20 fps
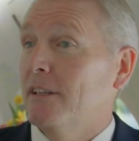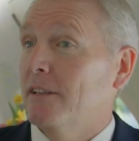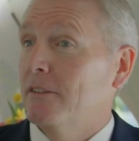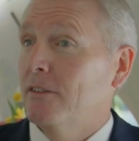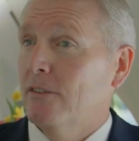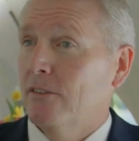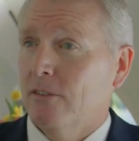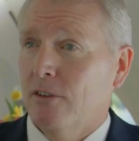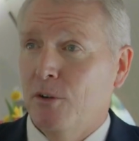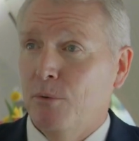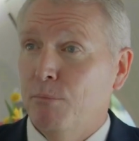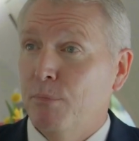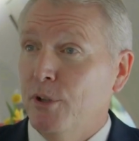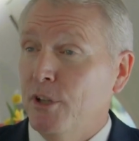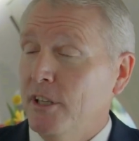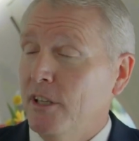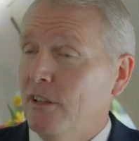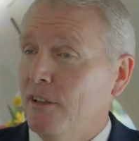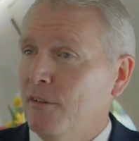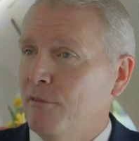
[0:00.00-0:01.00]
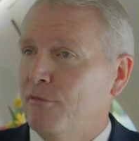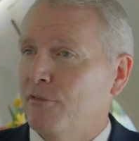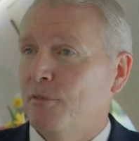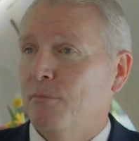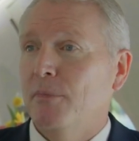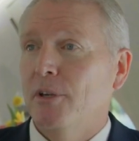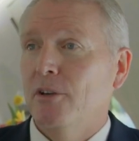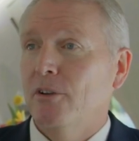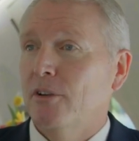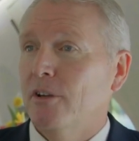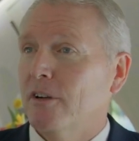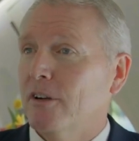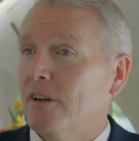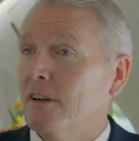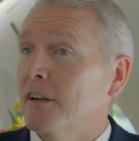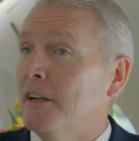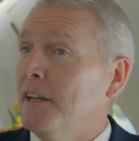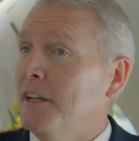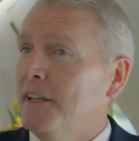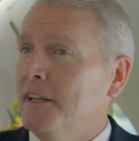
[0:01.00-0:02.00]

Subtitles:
It's completely familiar